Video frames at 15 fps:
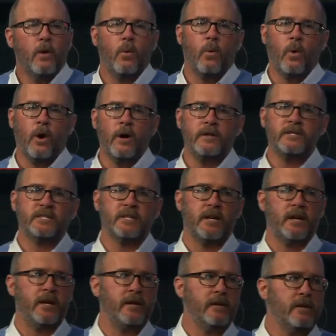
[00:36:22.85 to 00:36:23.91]
One
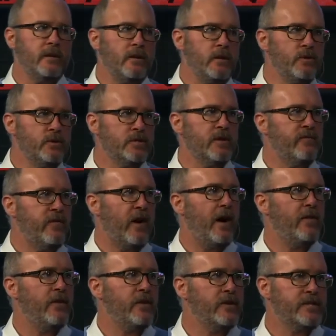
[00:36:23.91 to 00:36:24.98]
son used the
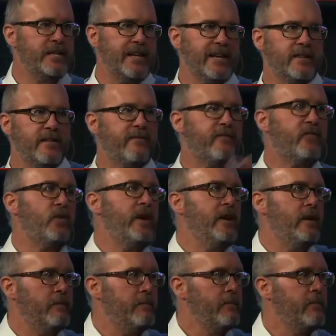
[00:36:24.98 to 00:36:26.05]
father to get the
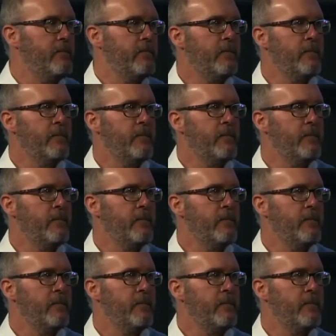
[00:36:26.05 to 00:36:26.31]
freedom